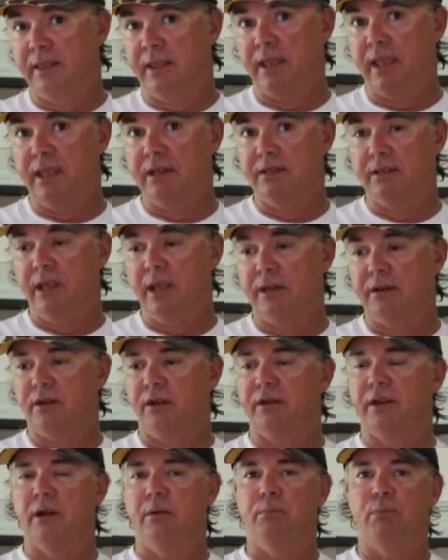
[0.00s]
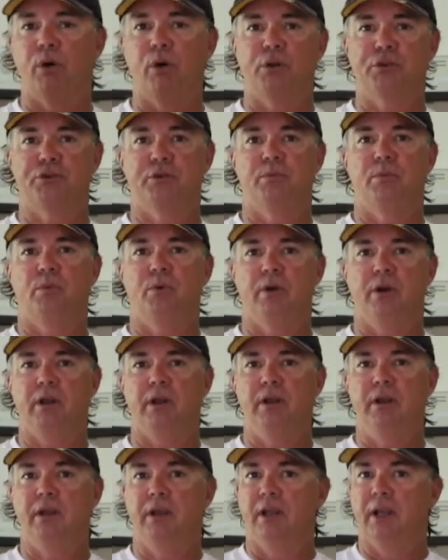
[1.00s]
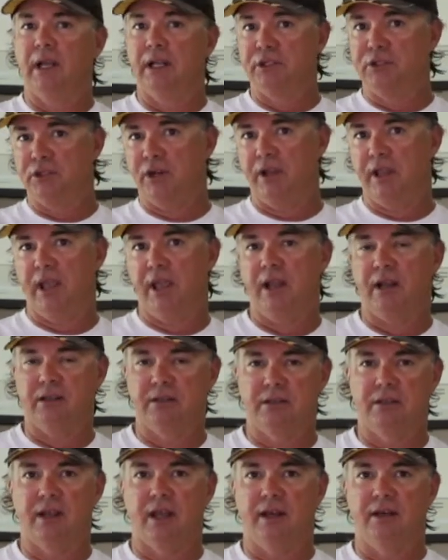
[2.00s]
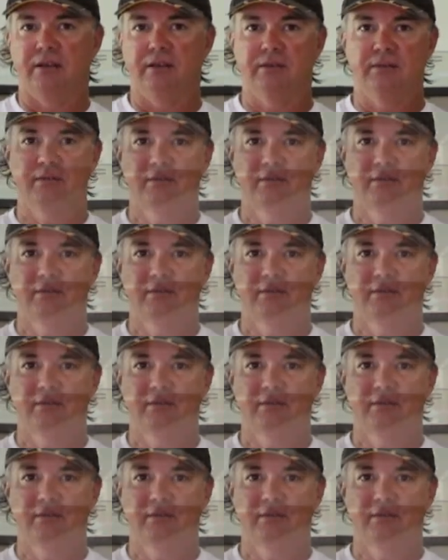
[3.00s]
the kinks out. I'm going to boil some water and show you how it's done.